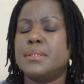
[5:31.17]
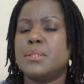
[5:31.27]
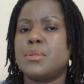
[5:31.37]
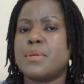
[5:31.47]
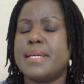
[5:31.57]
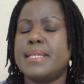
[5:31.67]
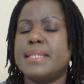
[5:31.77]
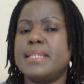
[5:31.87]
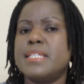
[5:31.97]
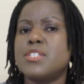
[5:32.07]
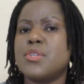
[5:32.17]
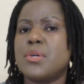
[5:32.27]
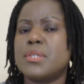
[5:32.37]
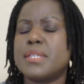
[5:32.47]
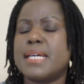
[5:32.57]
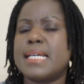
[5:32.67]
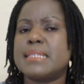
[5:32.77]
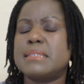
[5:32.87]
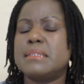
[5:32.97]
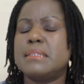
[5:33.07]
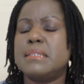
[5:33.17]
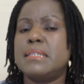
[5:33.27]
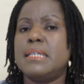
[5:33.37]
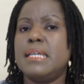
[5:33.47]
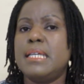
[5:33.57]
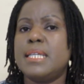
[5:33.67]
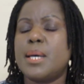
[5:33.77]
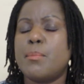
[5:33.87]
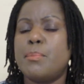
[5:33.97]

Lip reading: Alright, it is thought that in a